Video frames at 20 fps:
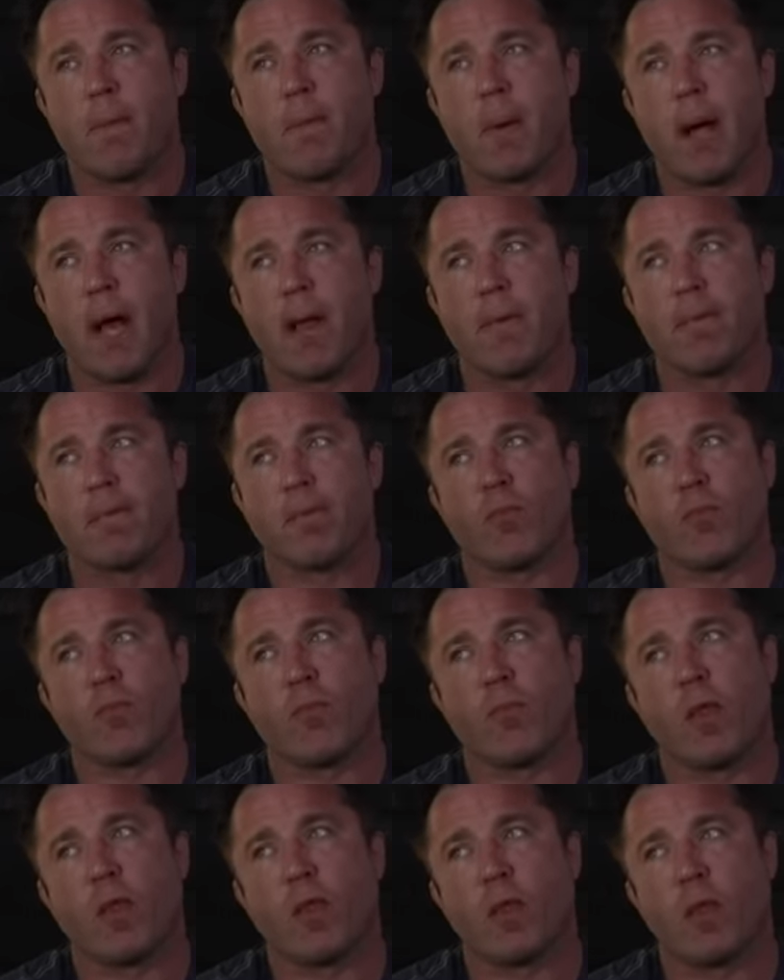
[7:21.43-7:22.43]
But
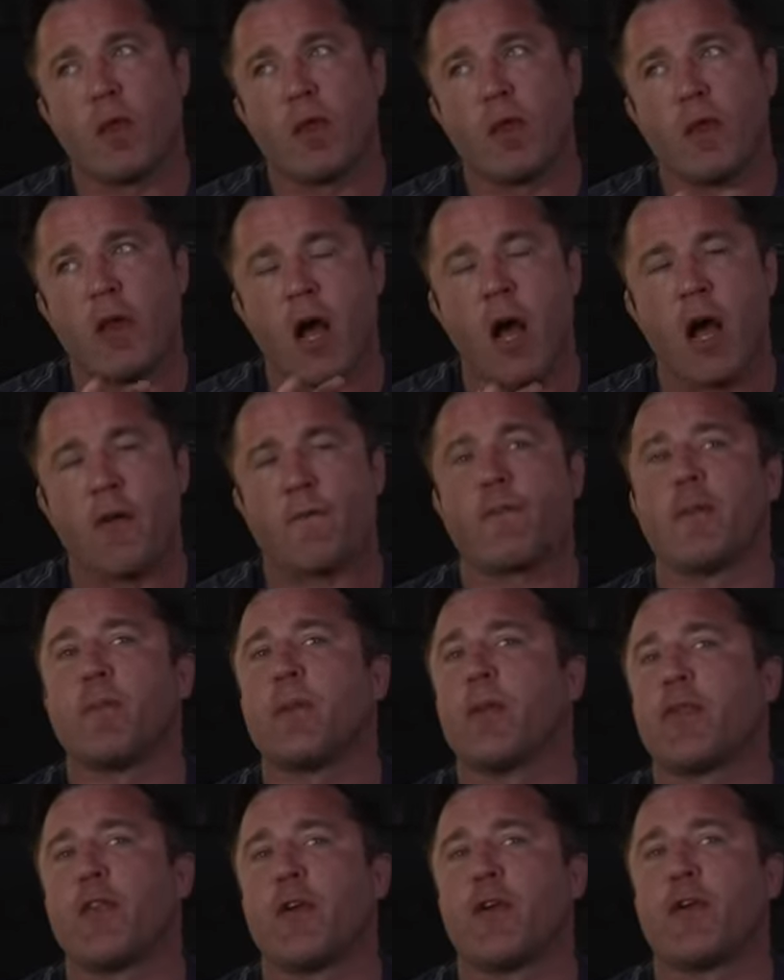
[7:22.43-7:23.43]
not from
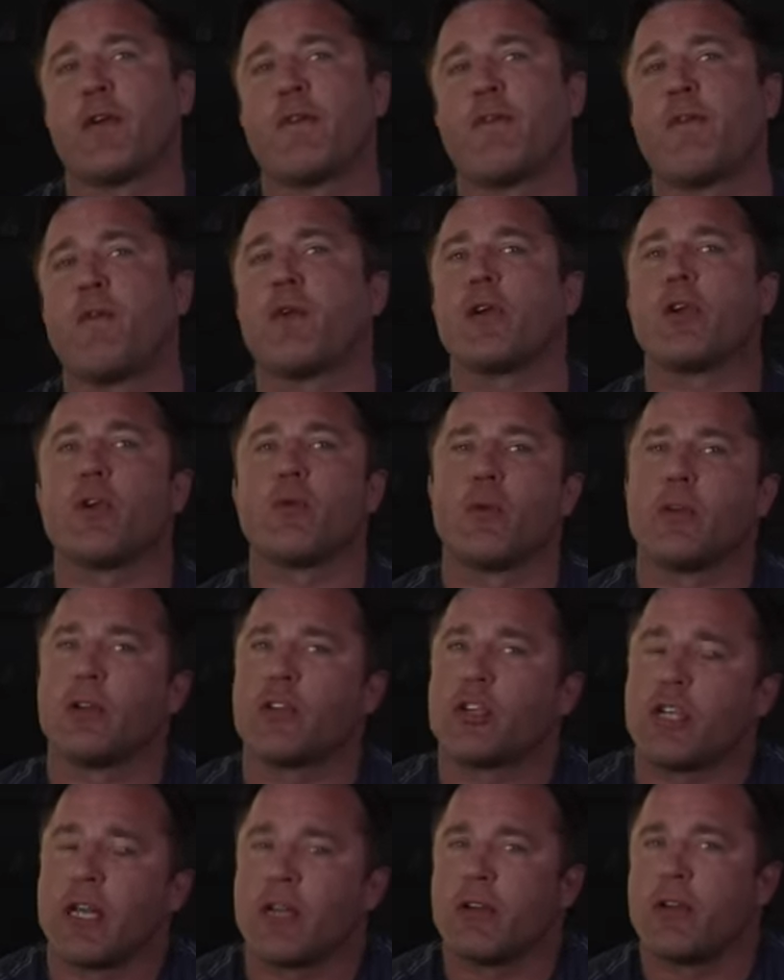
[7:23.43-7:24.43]
a
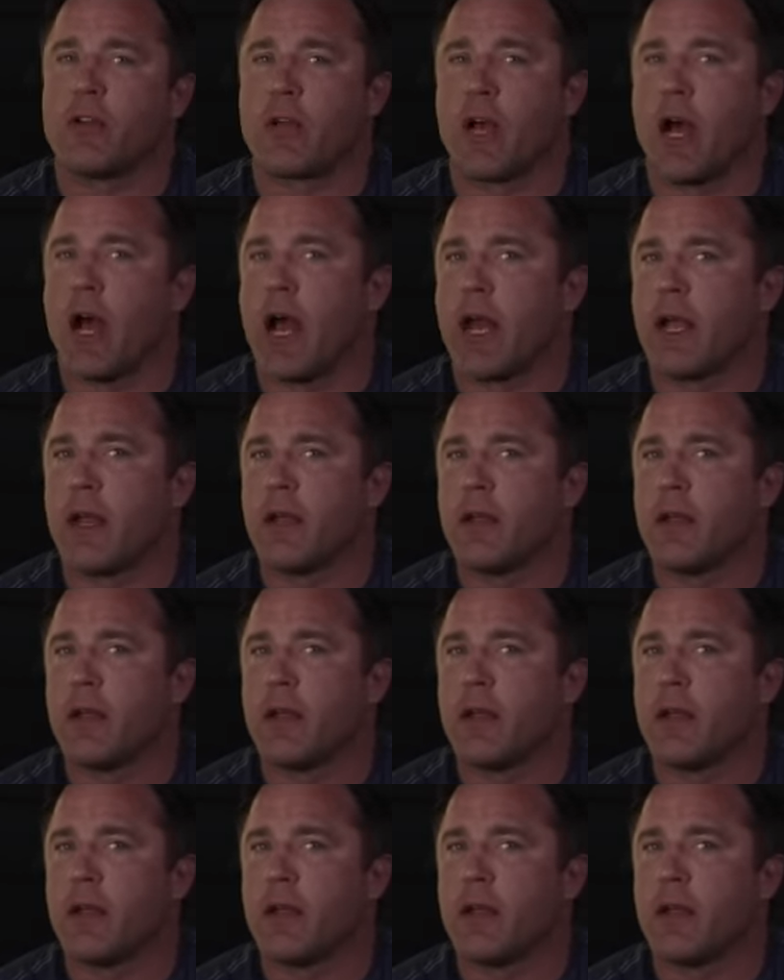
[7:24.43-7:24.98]
34-year-old single guy.